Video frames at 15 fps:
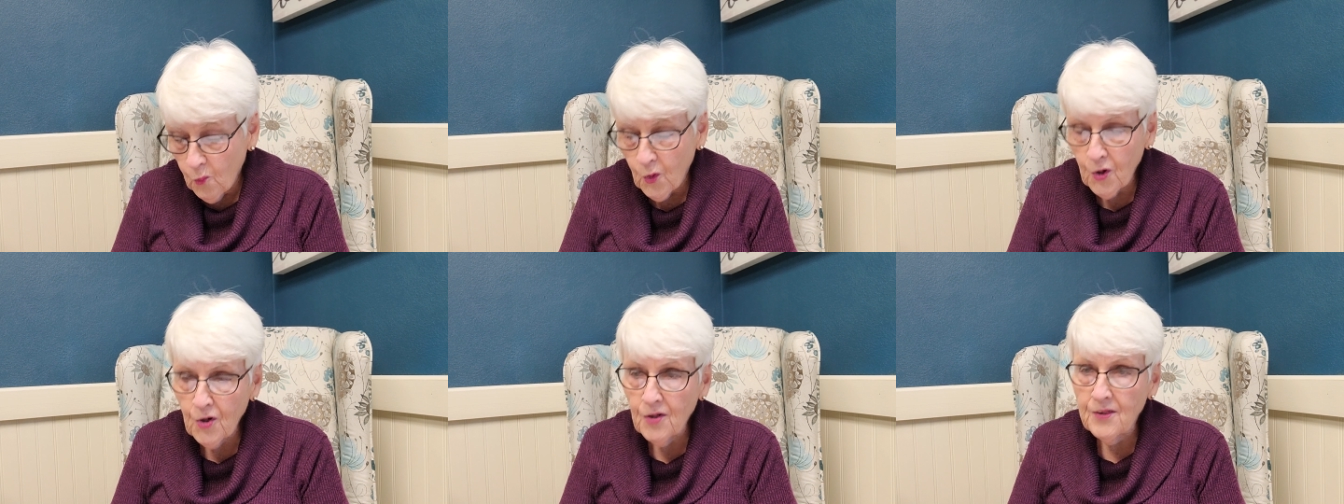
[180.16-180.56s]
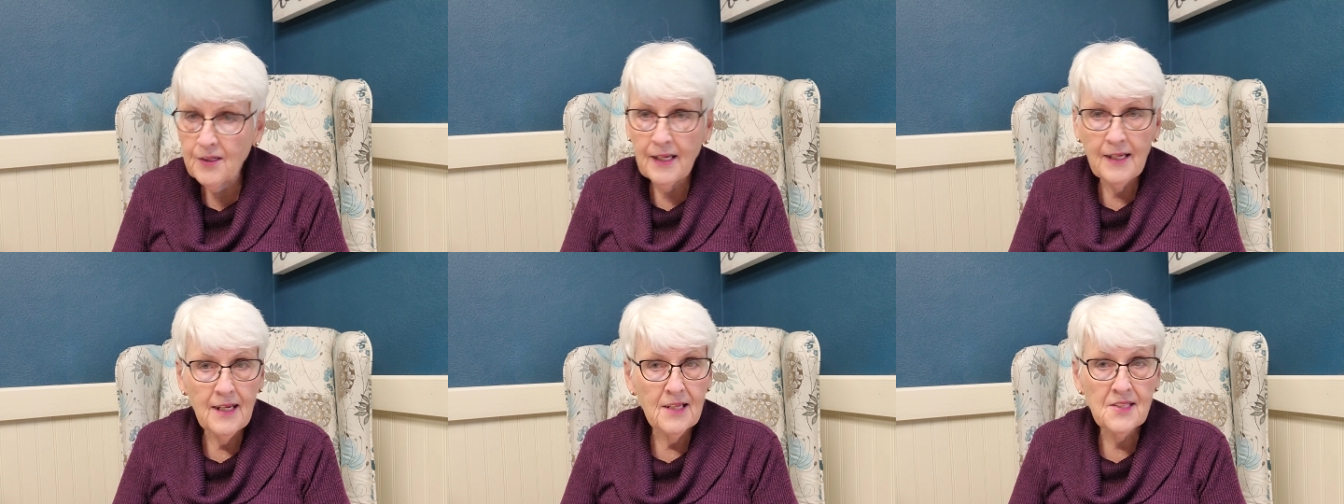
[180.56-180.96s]

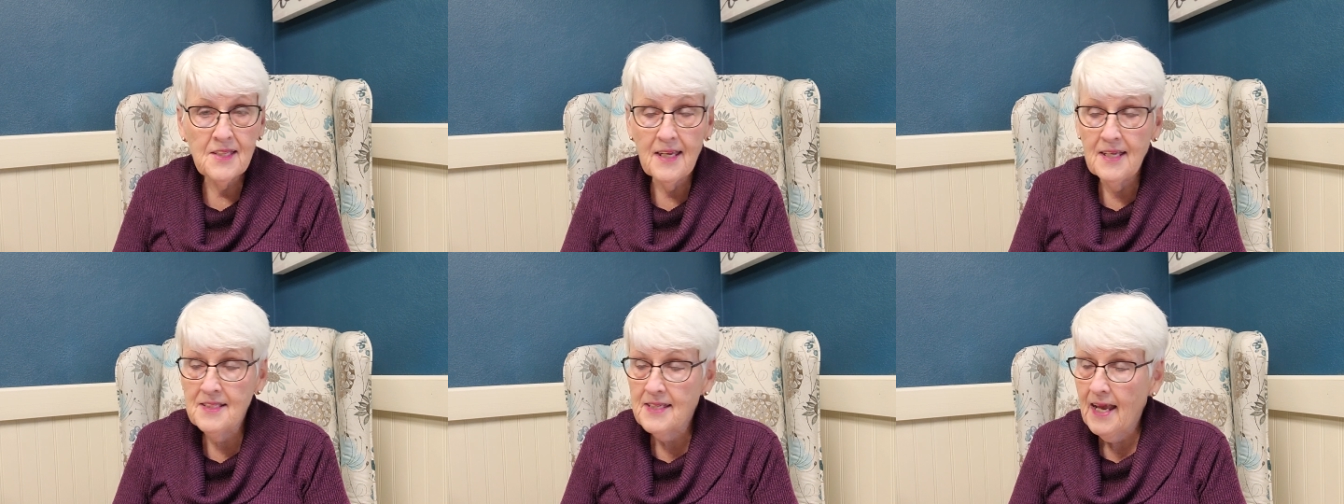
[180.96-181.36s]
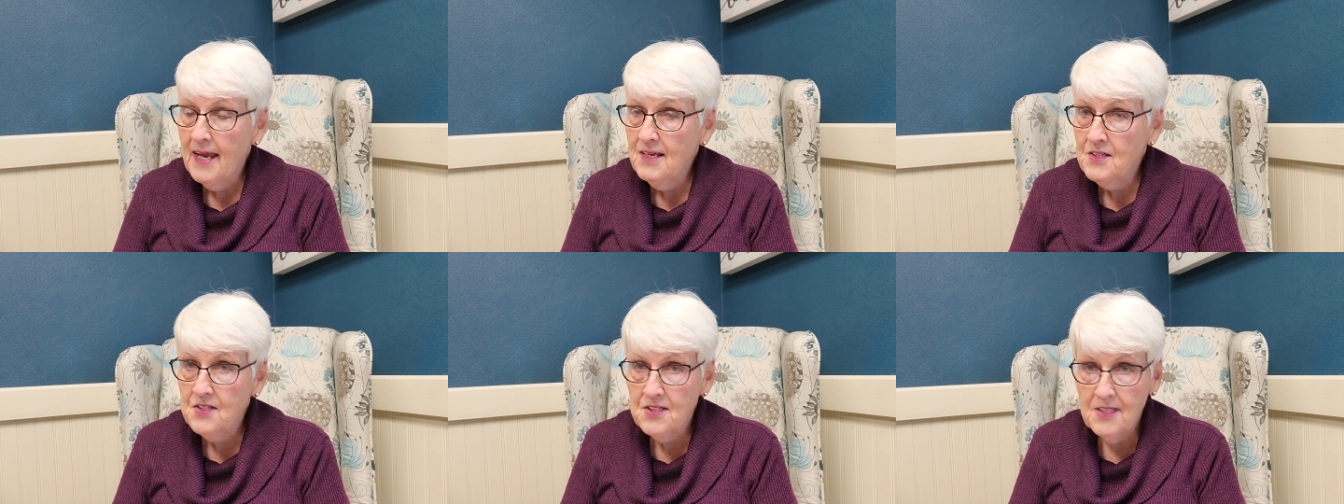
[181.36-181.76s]
Worldliness is
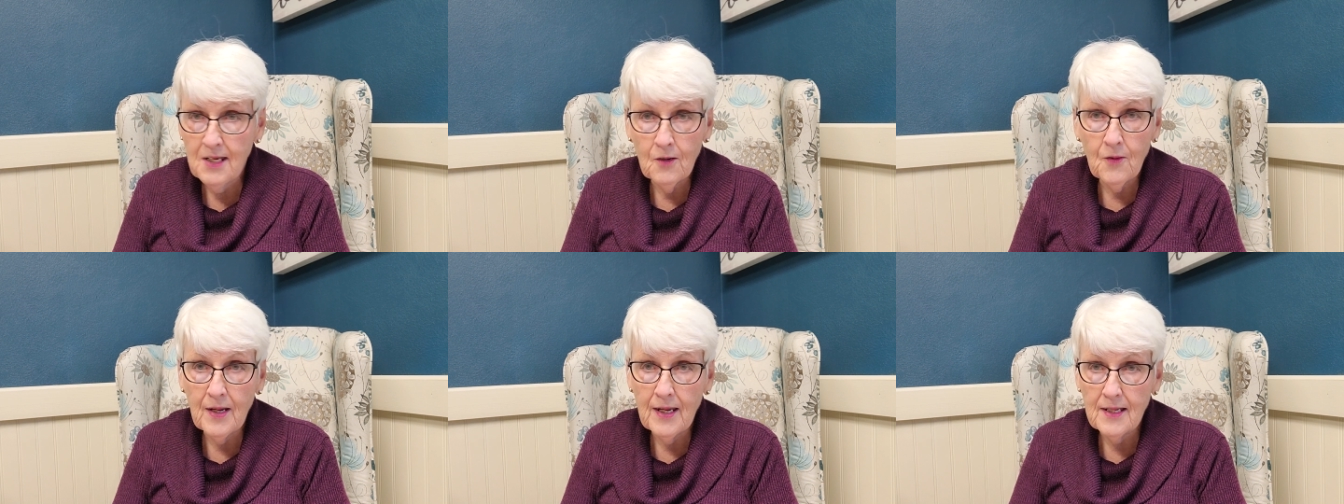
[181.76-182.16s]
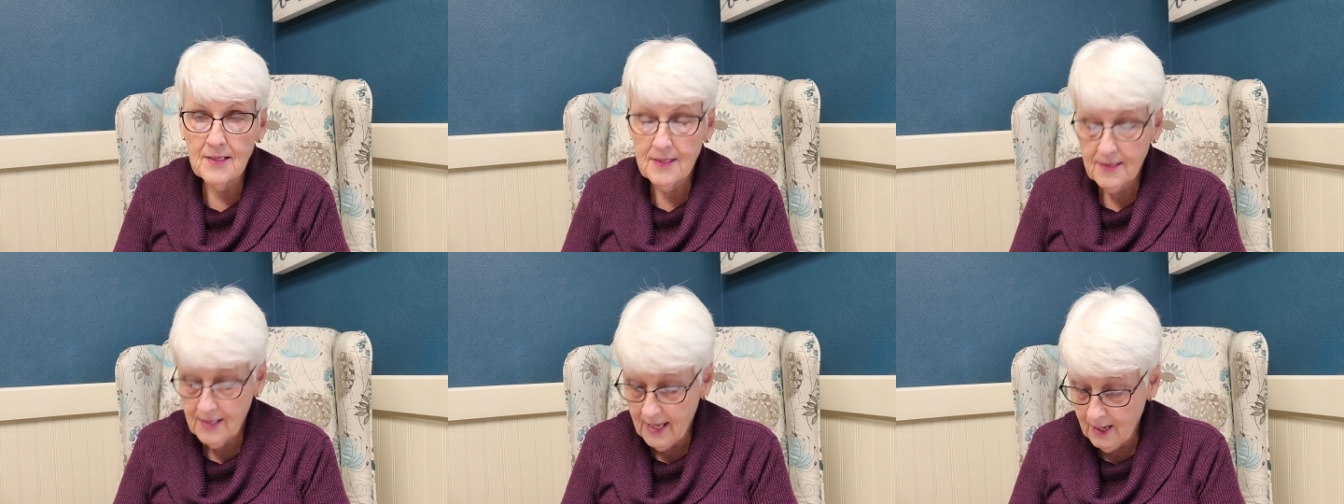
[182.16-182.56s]
a
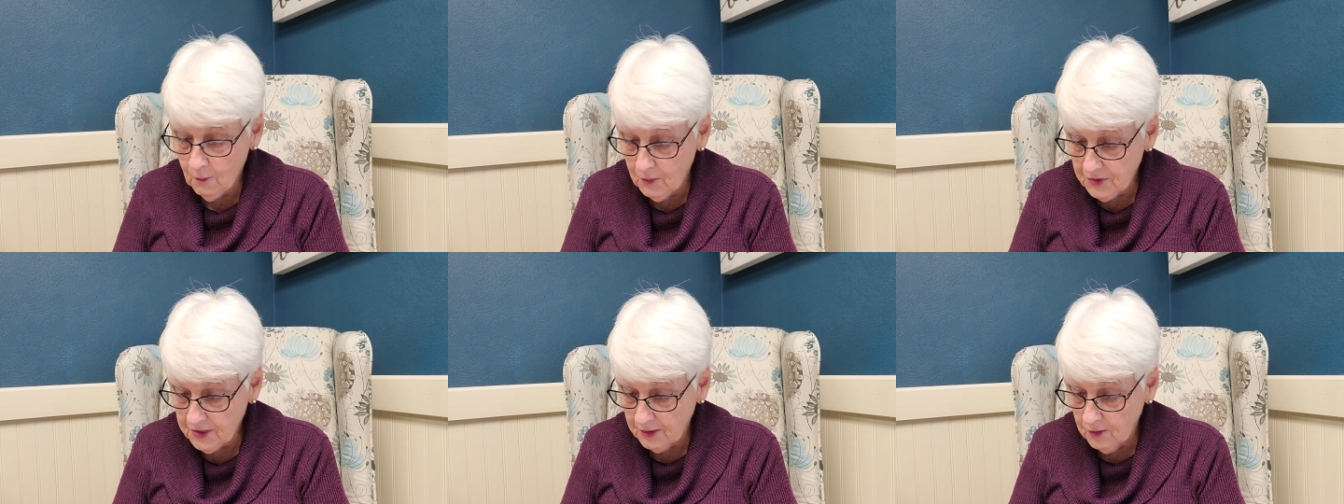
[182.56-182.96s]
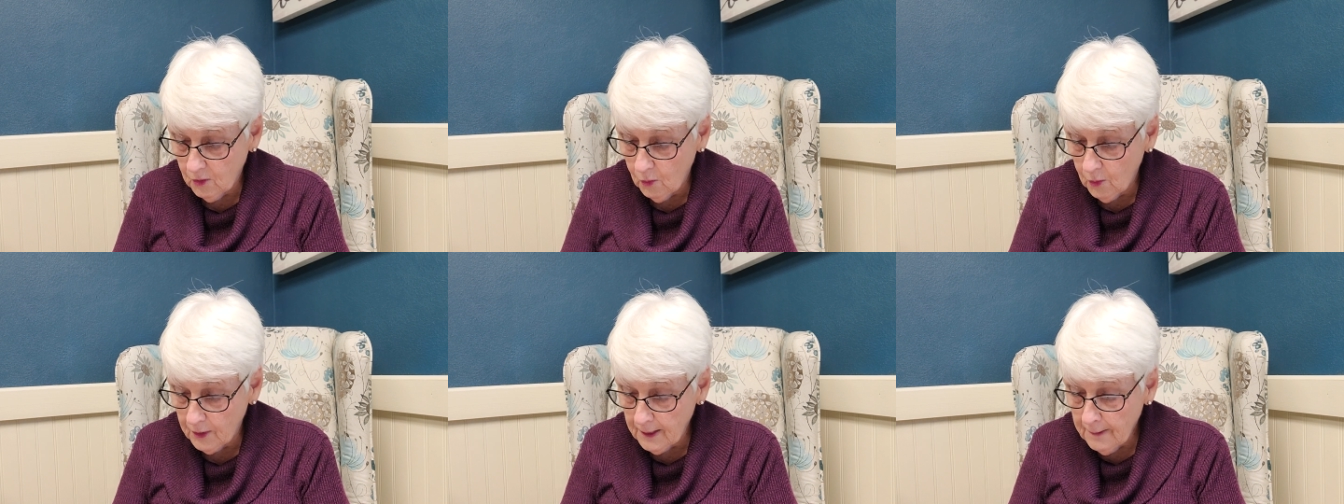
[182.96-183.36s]
serious thing with the
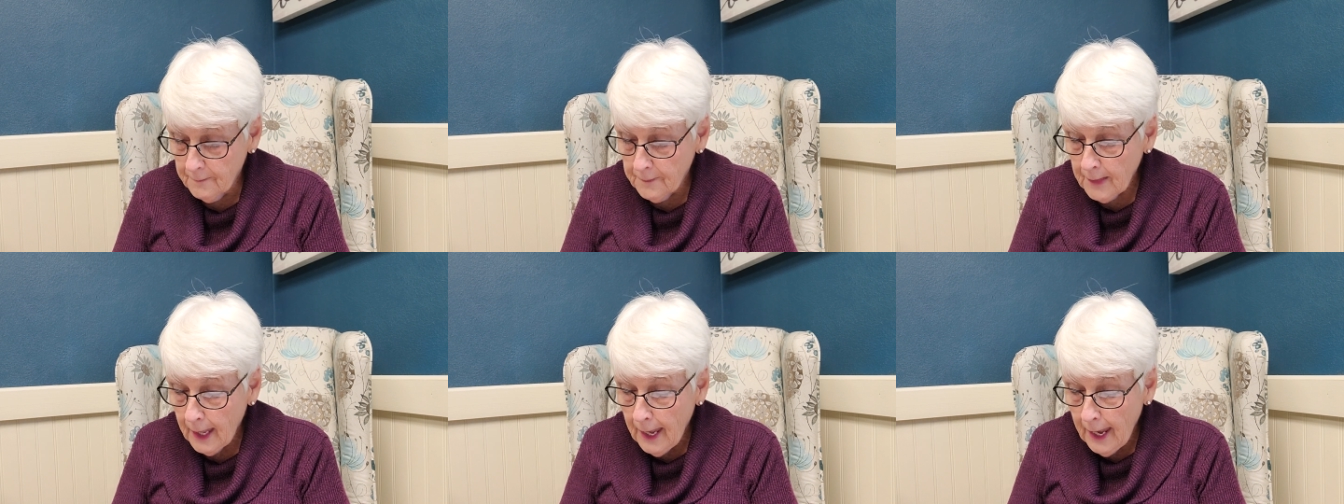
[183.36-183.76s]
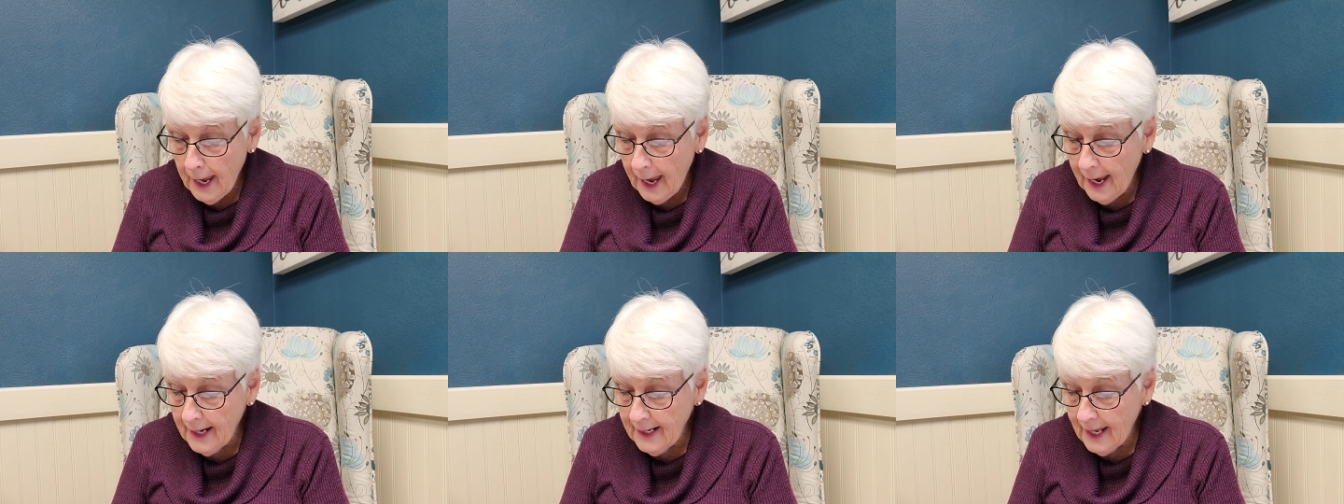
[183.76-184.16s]
Lord,
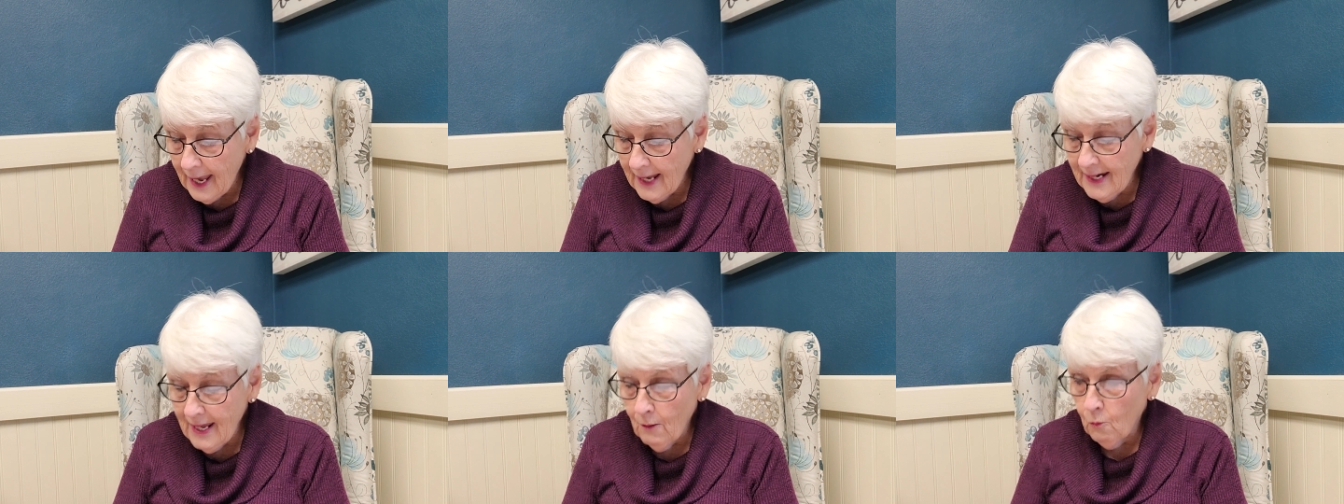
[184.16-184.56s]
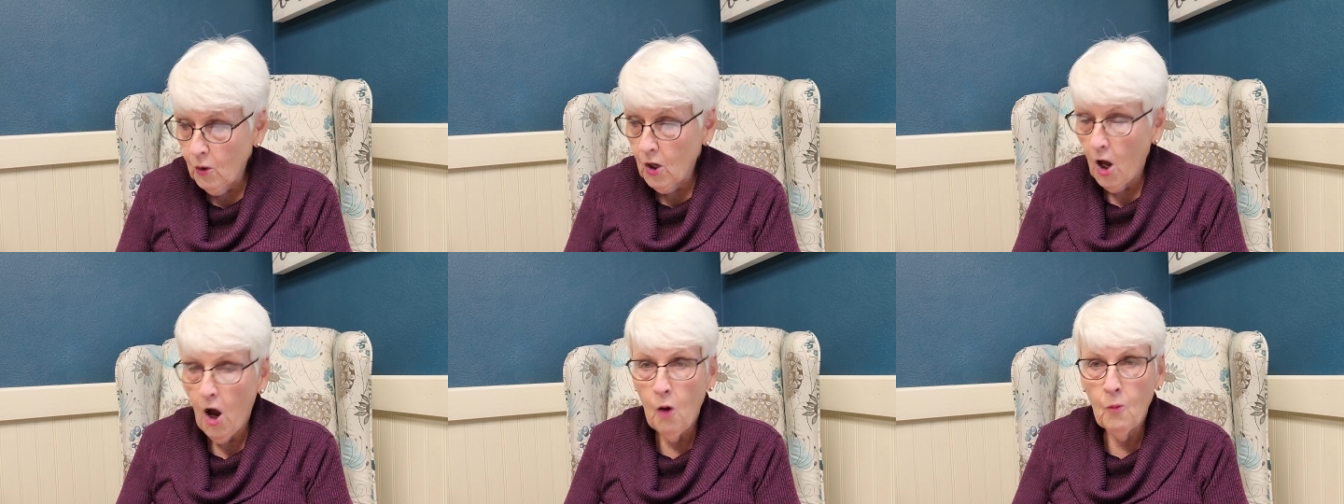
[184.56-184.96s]
and, and it
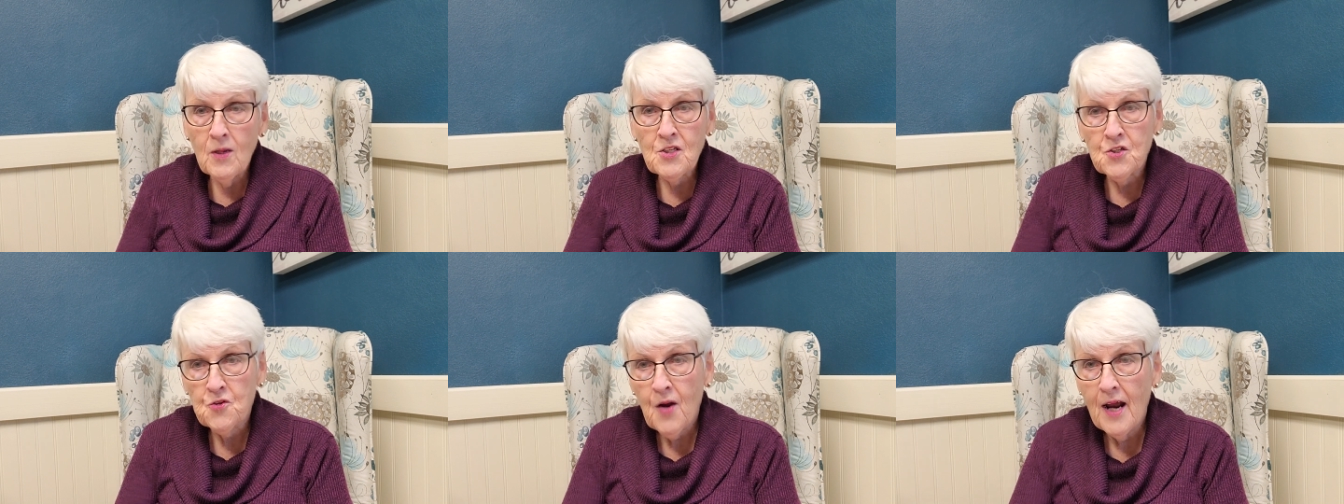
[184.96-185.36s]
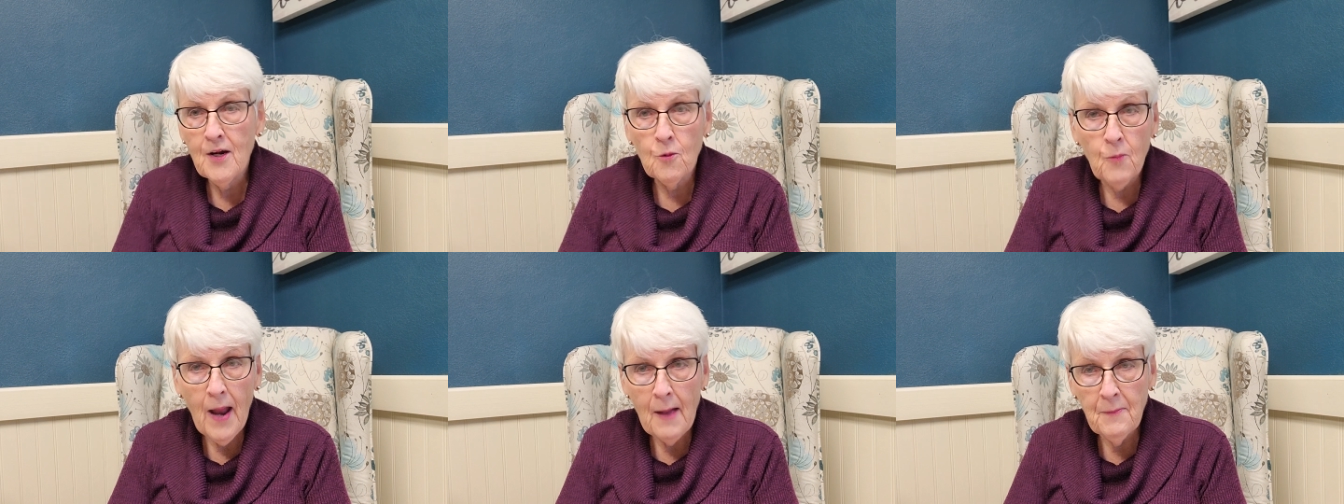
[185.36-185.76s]
will always try
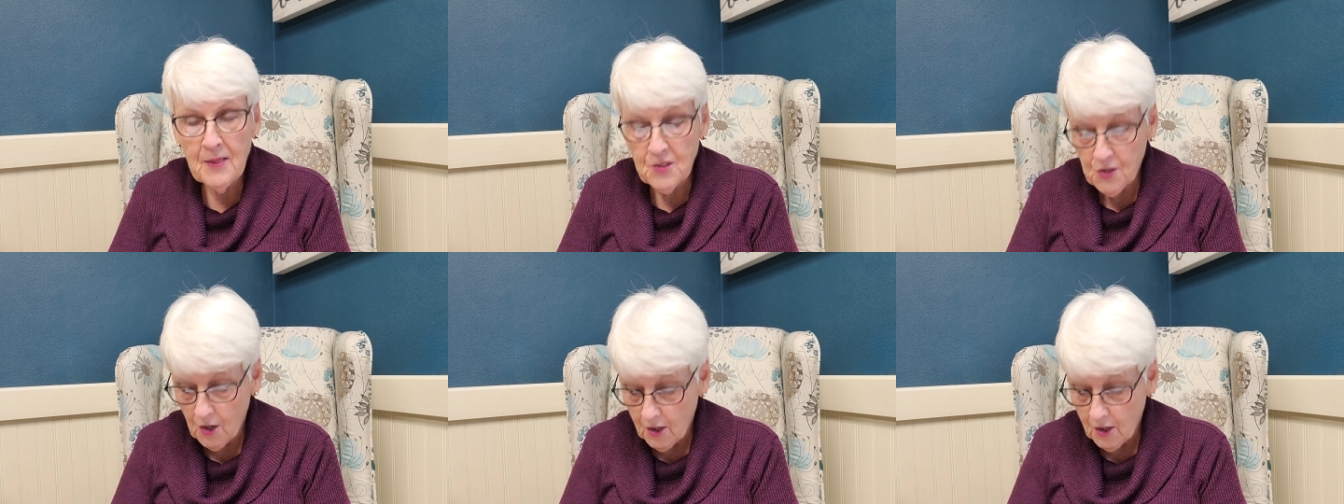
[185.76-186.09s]
to wrap its